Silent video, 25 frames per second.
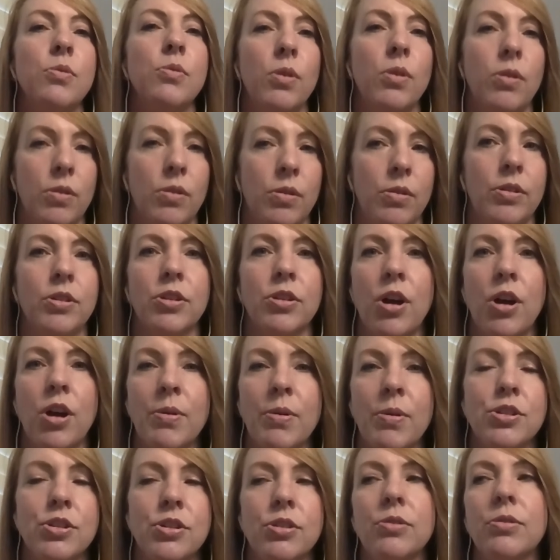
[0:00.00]
You will you're
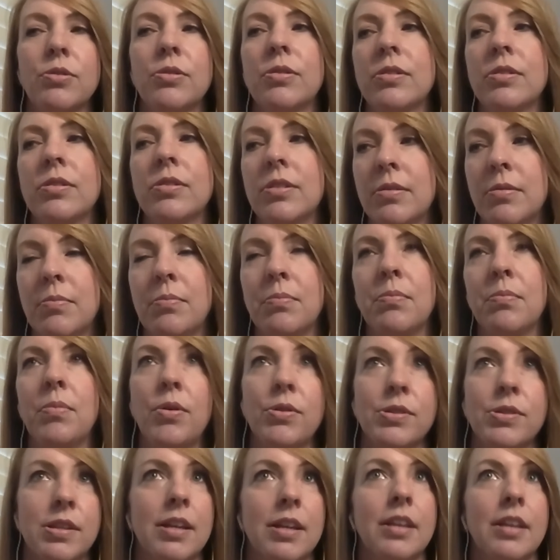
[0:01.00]
always you.
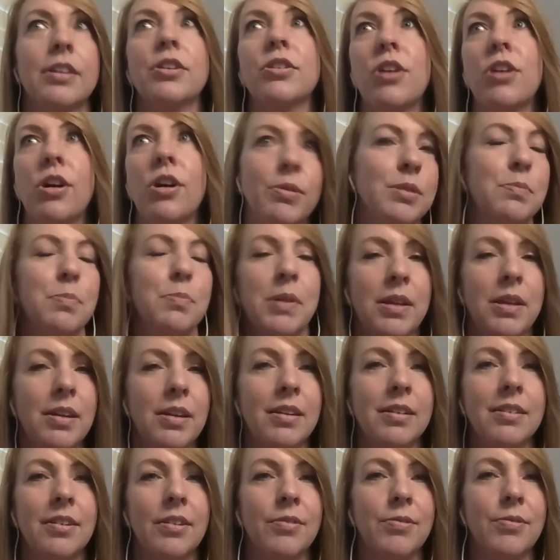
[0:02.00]
Most likely, you'll always
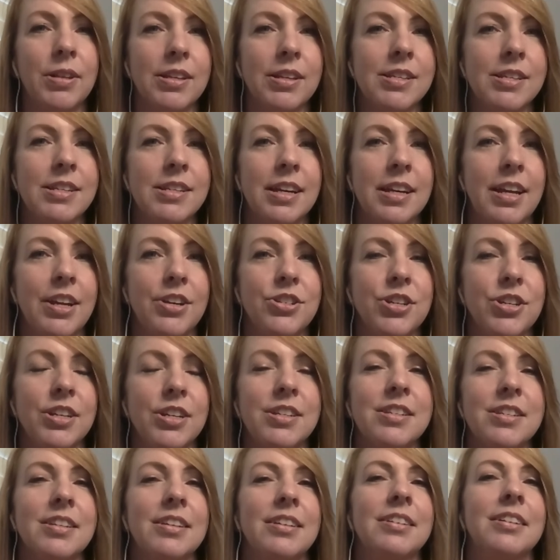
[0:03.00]
be a real estate
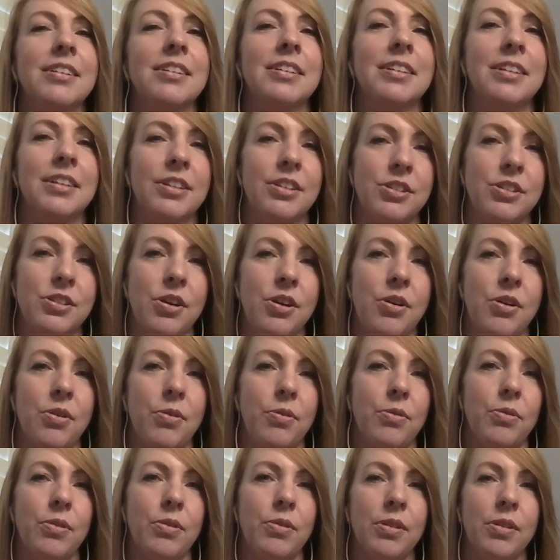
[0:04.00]
agent.
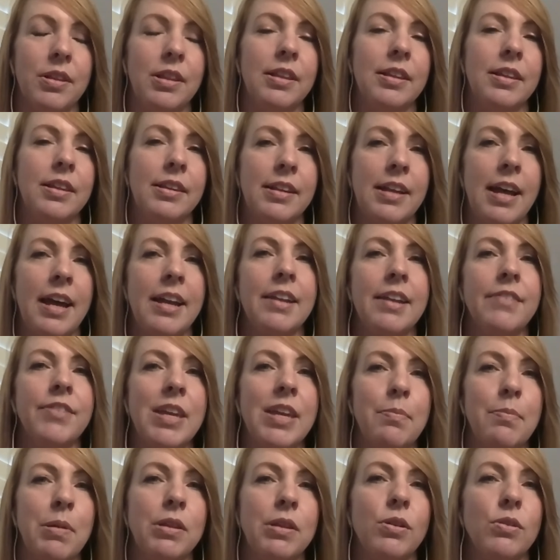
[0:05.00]
So, kind of
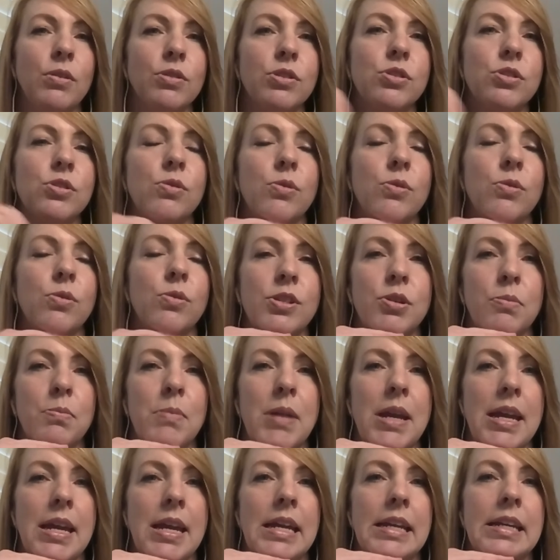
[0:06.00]
keeping those two as your
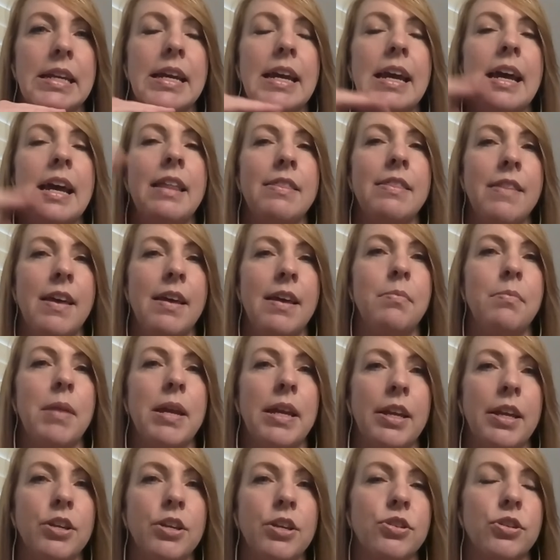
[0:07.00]
main, and then
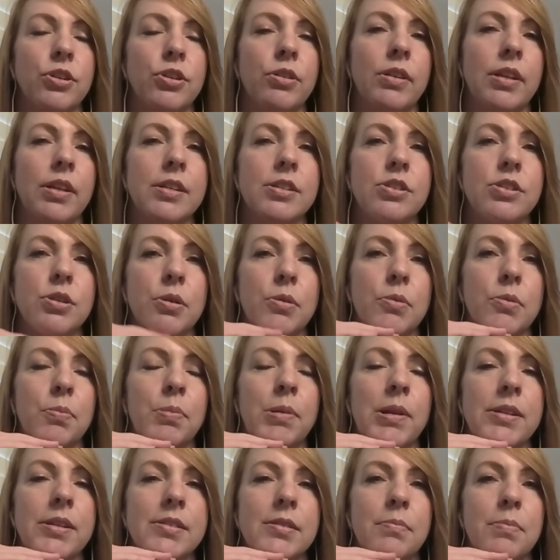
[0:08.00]
making sure you list your
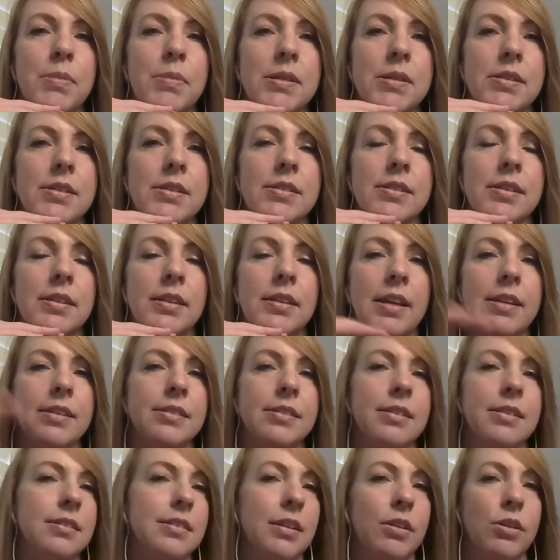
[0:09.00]
place of business and
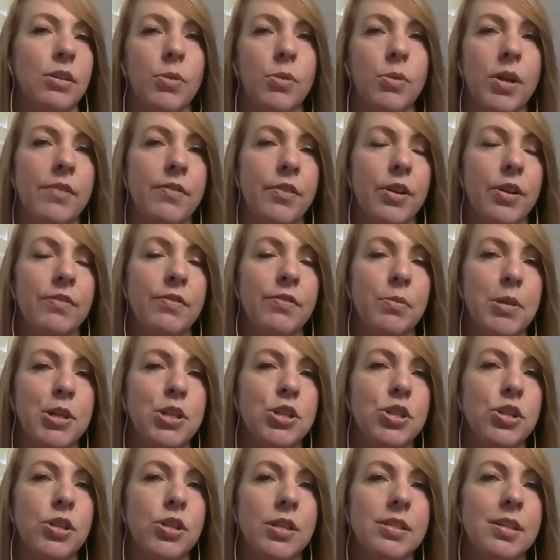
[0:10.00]
licensing or whatever
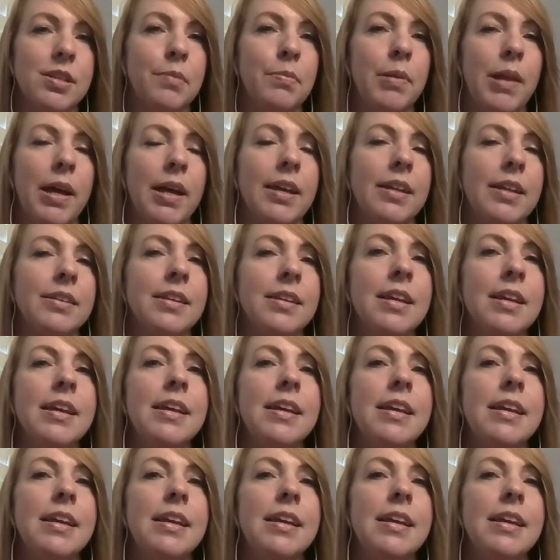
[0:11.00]
information is compliant